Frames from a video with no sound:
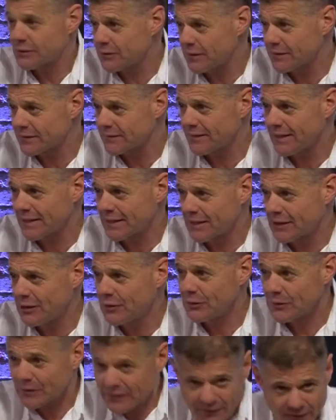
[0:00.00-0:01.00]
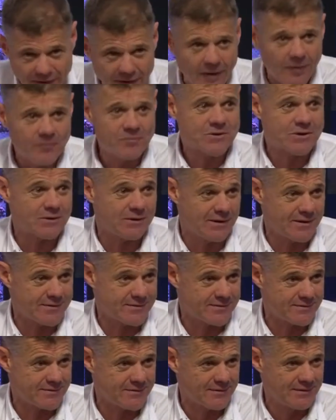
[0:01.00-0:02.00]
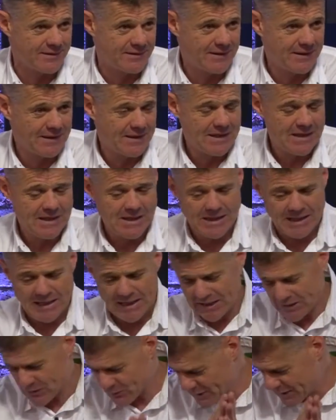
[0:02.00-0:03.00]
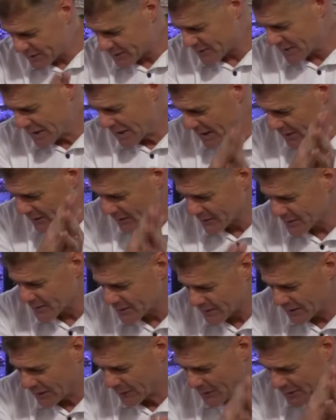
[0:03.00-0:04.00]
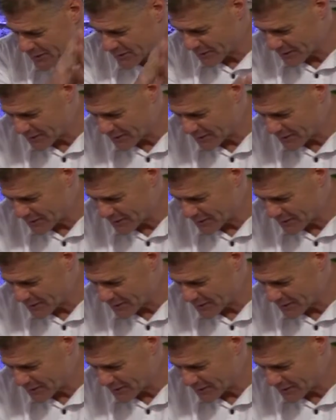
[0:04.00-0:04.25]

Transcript: to us like glue. It'll come to us as we stay on this highway. So